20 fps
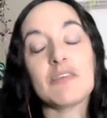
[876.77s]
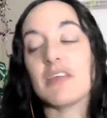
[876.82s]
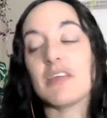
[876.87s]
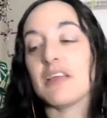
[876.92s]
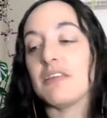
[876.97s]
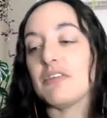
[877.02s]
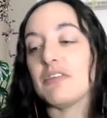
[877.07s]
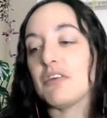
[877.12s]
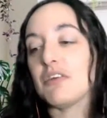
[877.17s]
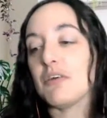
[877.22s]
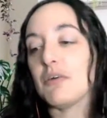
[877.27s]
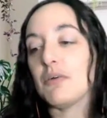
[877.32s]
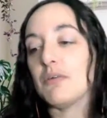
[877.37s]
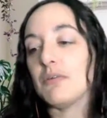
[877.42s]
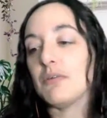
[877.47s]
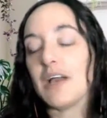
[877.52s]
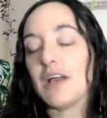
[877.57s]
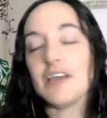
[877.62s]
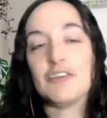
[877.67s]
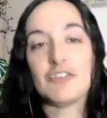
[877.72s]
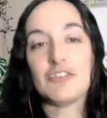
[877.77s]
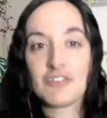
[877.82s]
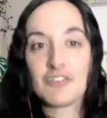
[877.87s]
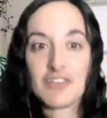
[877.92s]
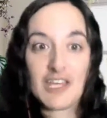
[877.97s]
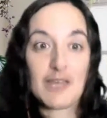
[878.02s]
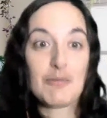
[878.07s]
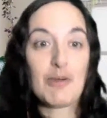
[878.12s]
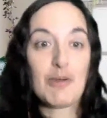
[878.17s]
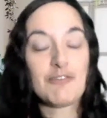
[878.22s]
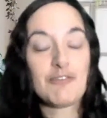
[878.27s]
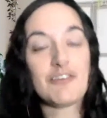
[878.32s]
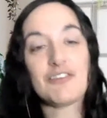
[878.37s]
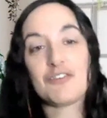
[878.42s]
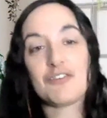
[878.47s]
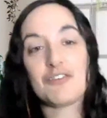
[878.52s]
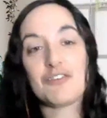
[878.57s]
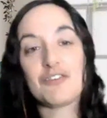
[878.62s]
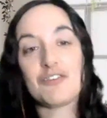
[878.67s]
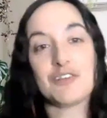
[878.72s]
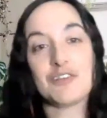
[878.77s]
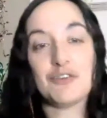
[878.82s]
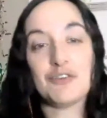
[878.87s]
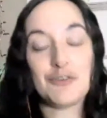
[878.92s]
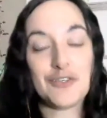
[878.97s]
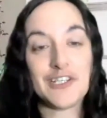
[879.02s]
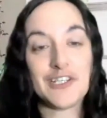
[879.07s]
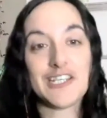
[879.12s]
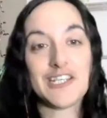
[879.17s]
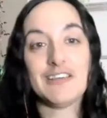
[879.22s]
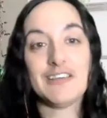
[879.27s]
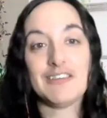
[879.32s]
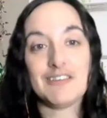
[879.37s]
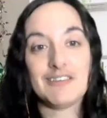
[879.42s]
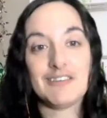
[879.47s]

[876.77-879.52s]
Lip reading: And so I just came off as sort of a nerdy,